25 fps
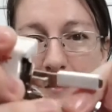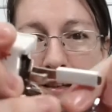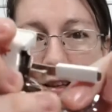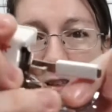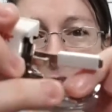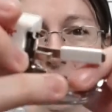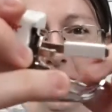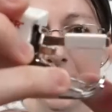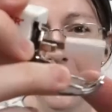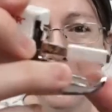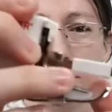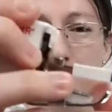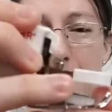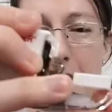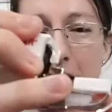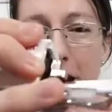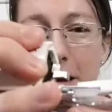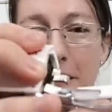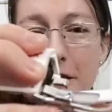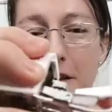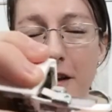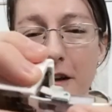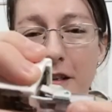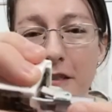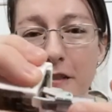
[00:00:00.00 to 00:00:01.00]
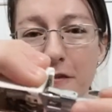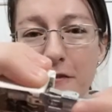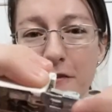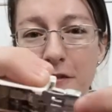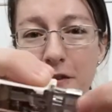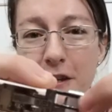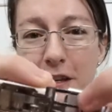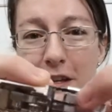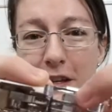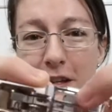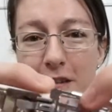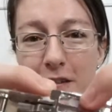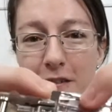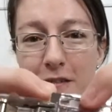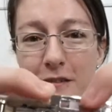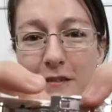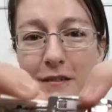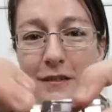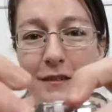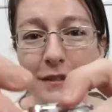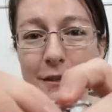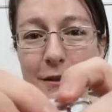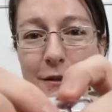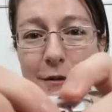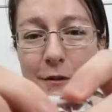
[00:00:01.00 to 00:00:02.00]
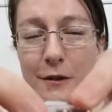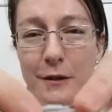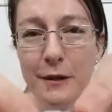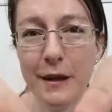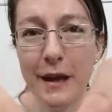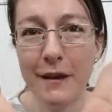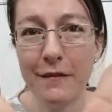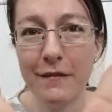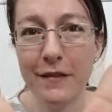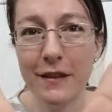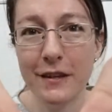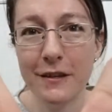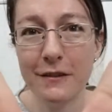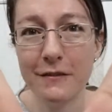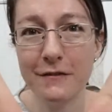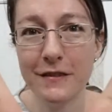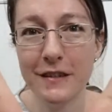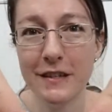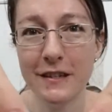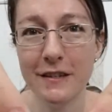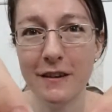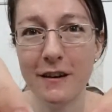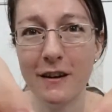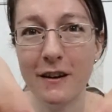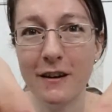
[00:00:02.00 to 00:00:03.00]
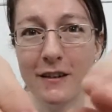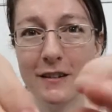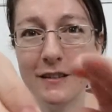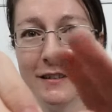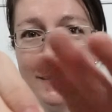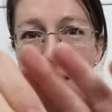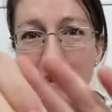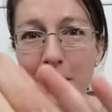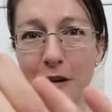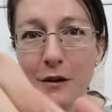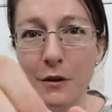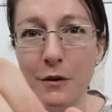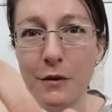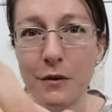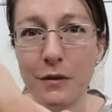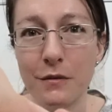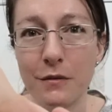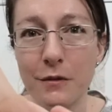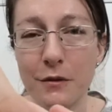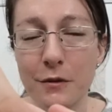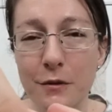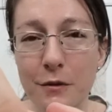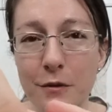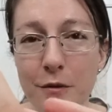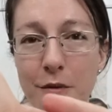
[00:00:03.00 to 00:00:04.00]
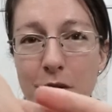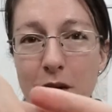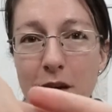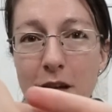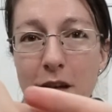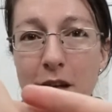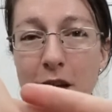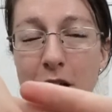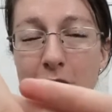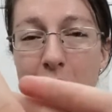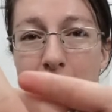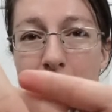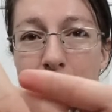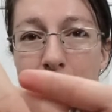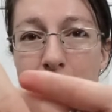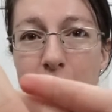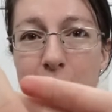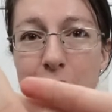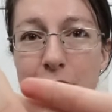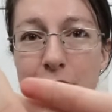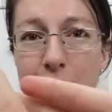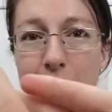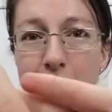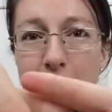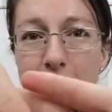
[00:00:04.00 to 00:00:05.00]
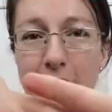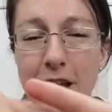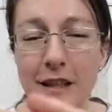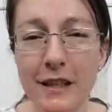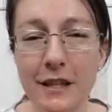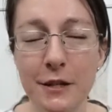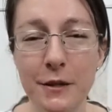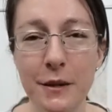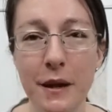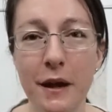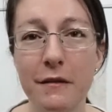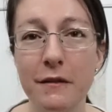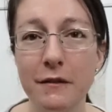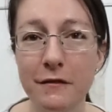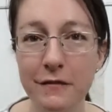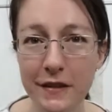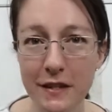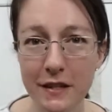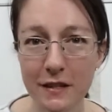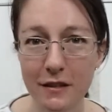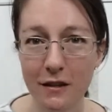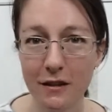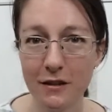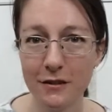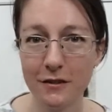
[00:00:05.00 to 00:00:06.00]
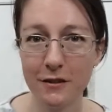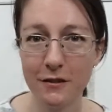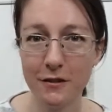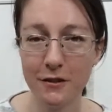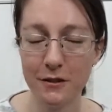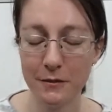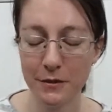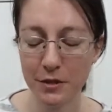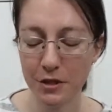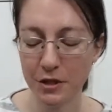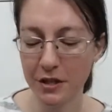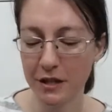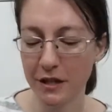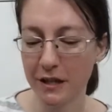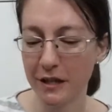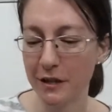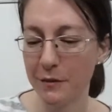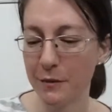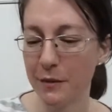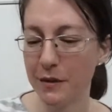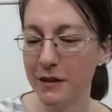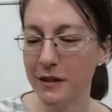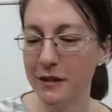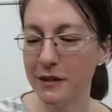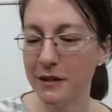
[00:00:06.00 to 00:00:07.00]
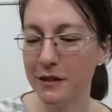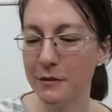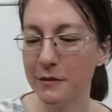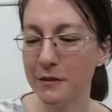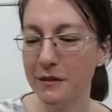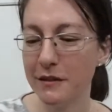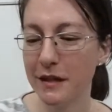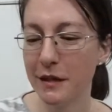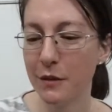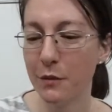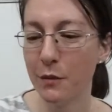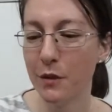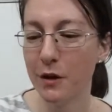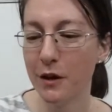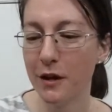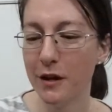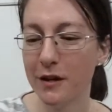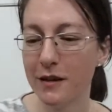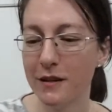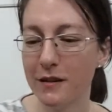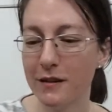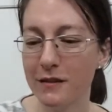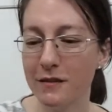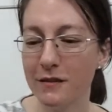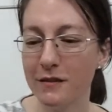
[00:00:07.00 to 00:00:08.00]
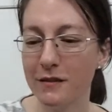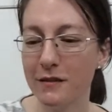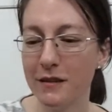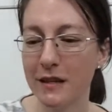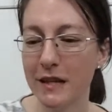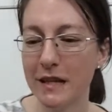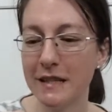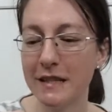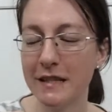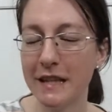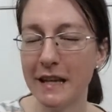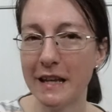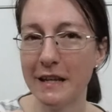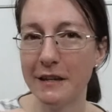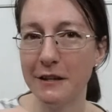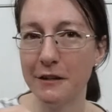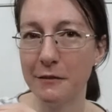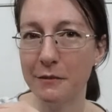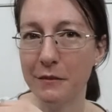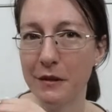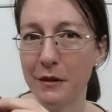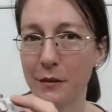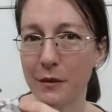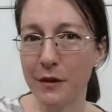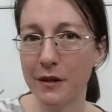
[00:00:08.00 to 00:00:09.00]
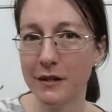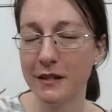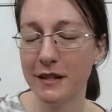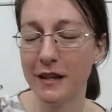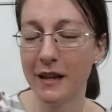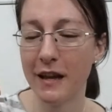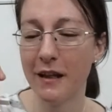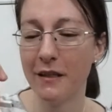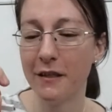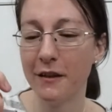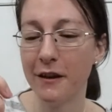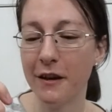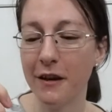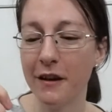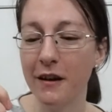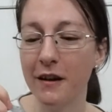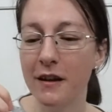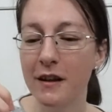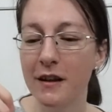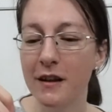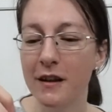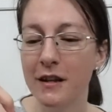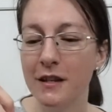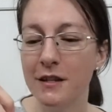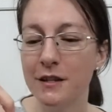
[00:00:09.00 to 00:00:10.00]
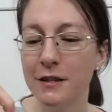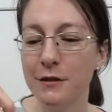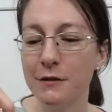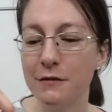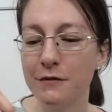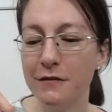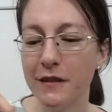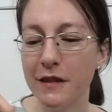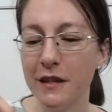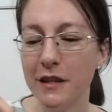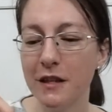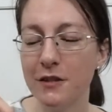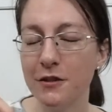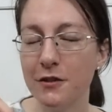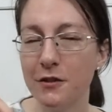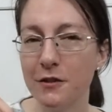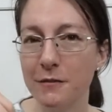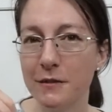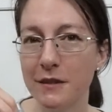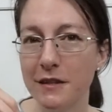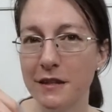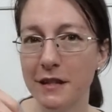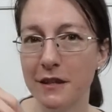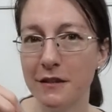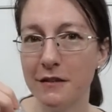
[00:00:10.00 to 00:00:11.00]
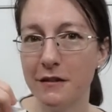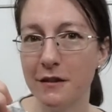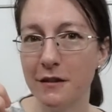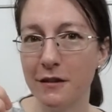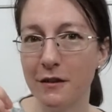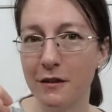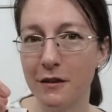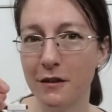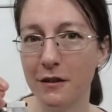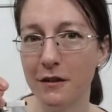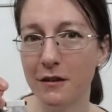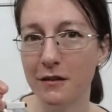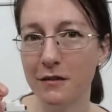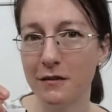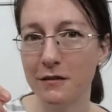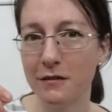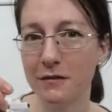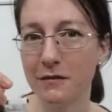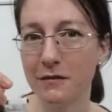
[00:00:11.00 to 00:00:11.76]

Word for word: They come down on the foot, so you have like your feed dogs that go through your foot, and then you have the feed dogs on your machine, and what they do is they work in tandem, they work together to feed your material